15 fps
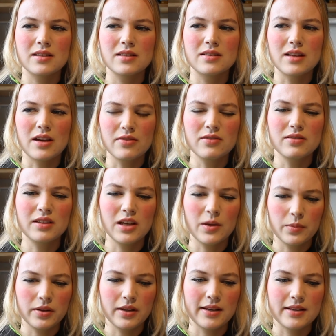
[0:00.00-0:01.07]
definitely a
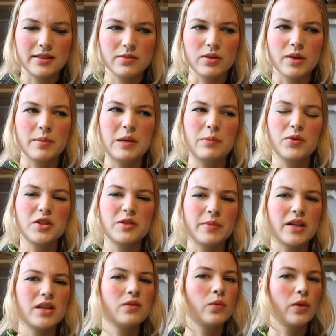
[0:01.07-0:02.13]
place where people
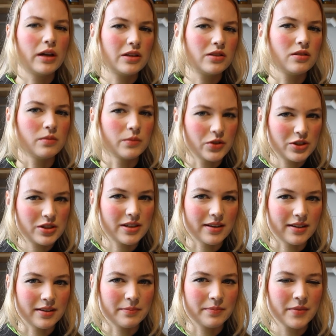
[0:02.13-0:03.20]
spend way too much
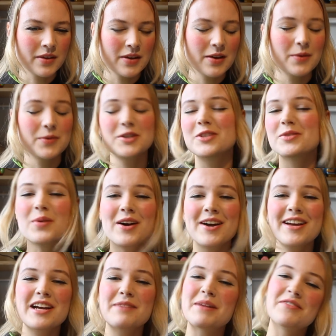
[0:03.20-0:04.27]
time, which is
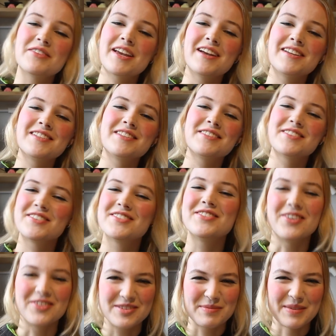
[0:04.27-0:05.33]
why I'm advocating for
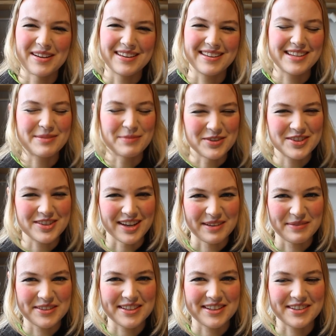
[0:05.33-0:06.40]
not spending as much time
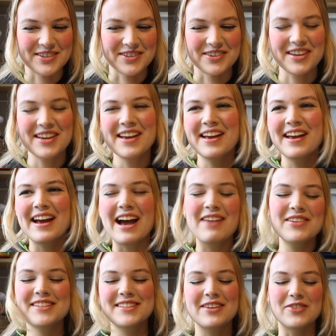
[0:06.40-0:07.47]
on TikTok.
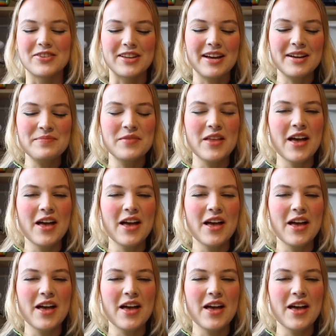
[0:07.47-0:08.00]
Having said all that,